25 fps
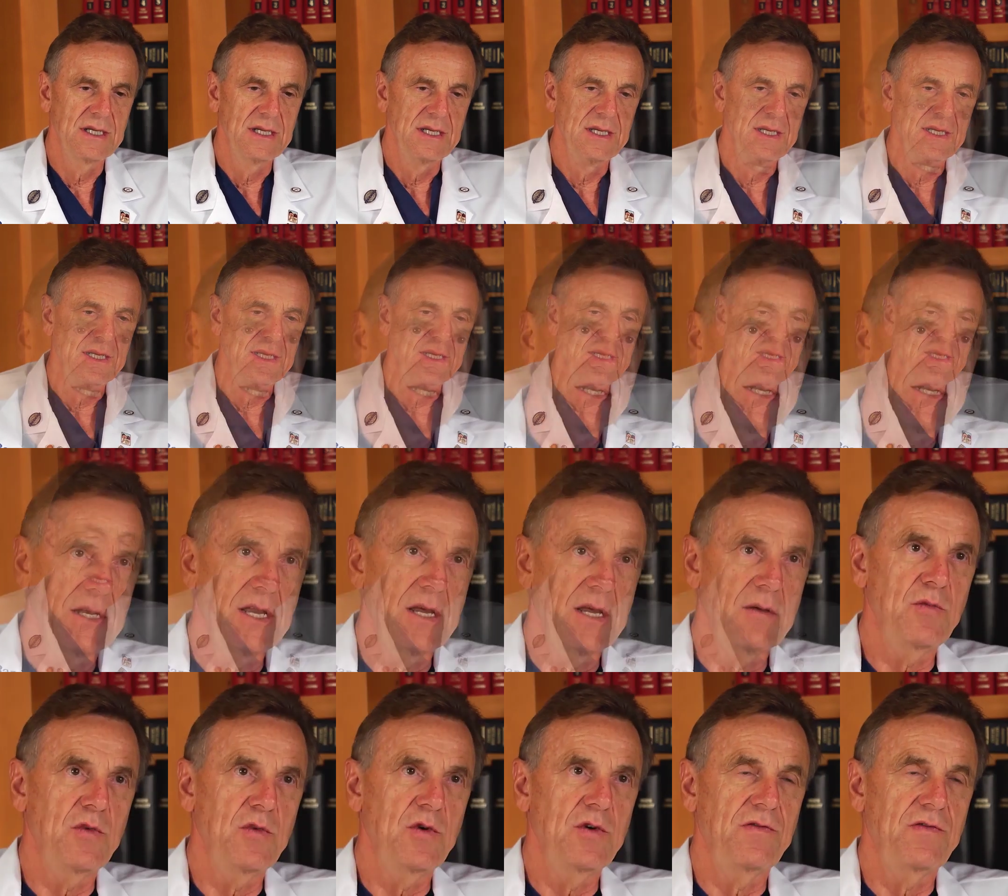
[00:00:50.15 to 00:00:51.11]
I had a
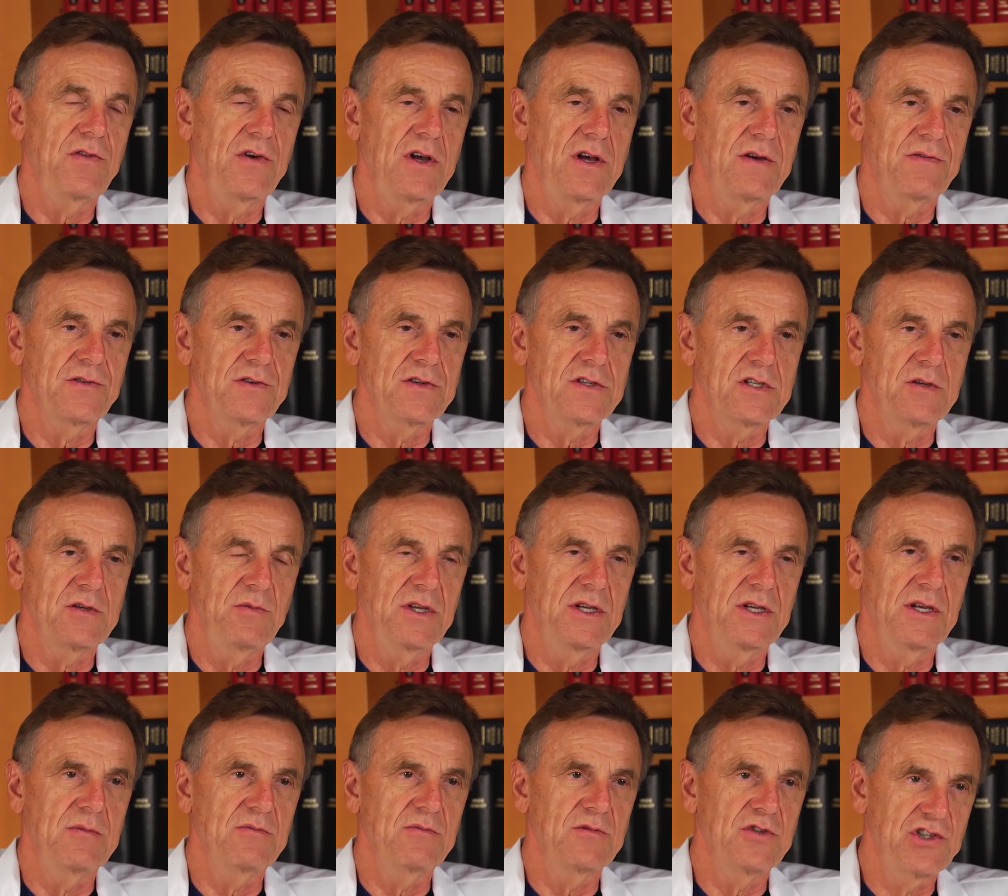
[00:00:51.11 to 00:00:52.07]
number of offers to
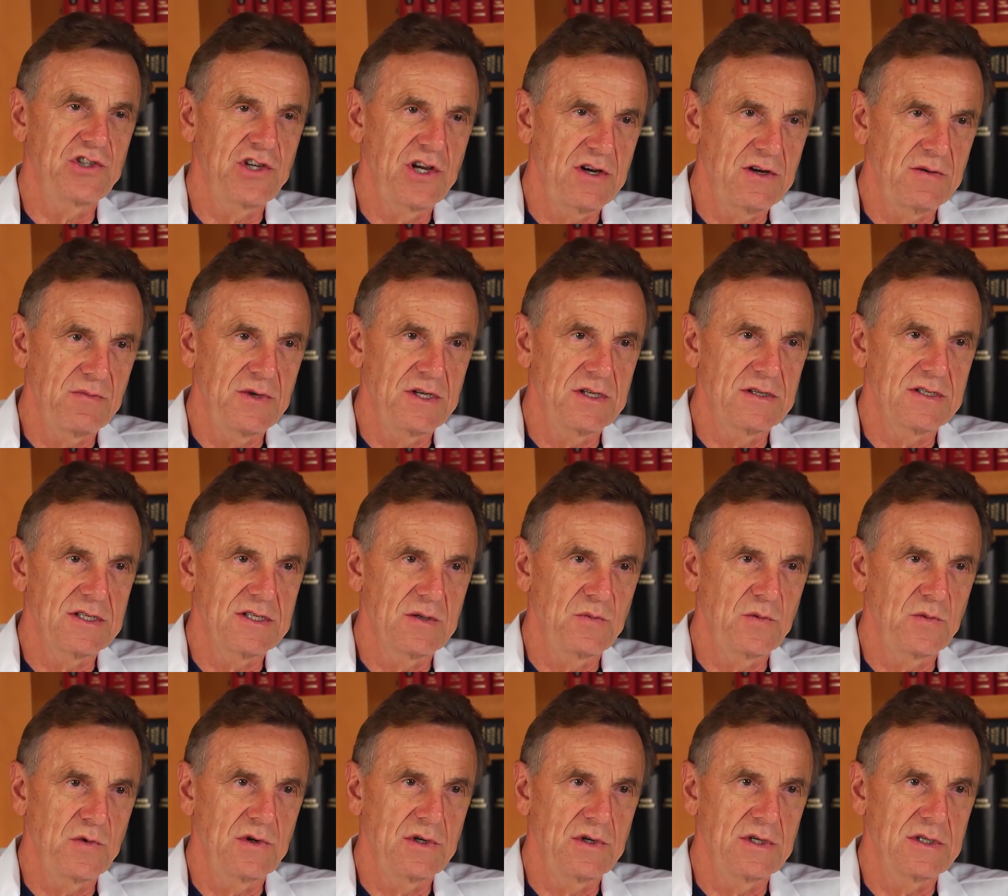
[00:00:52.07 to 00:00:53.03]
become chairman
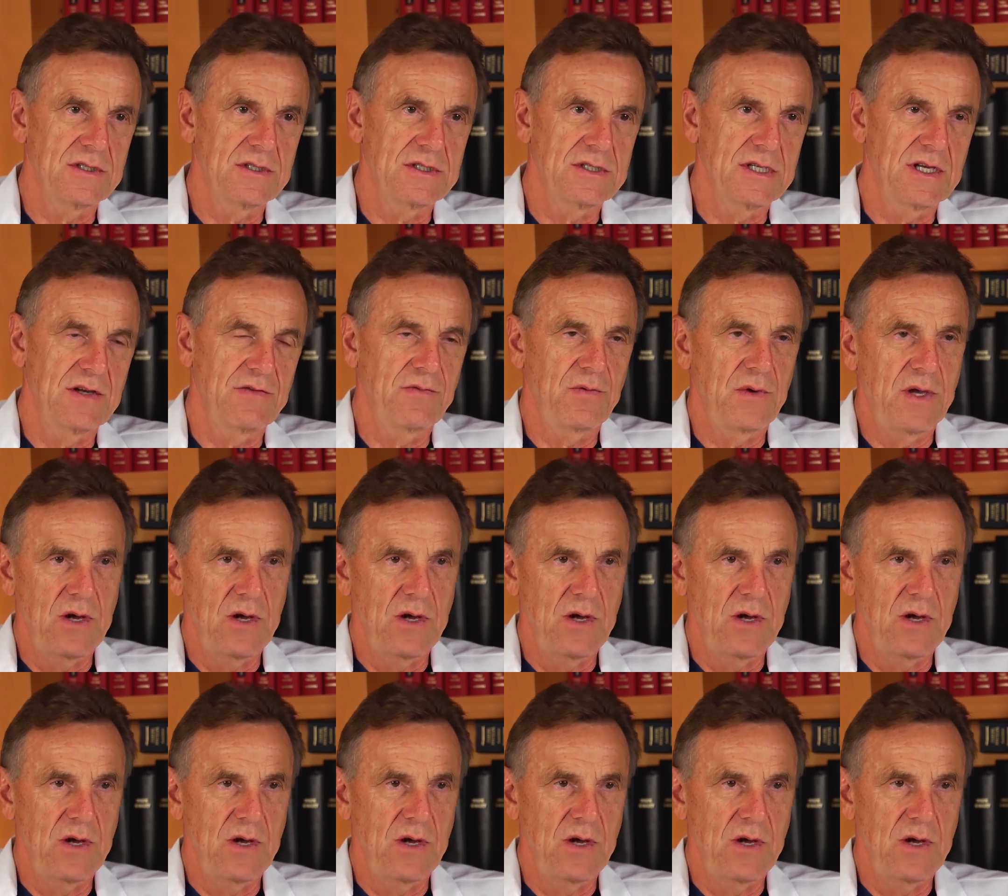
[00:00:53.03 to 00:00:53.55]
somewhere else.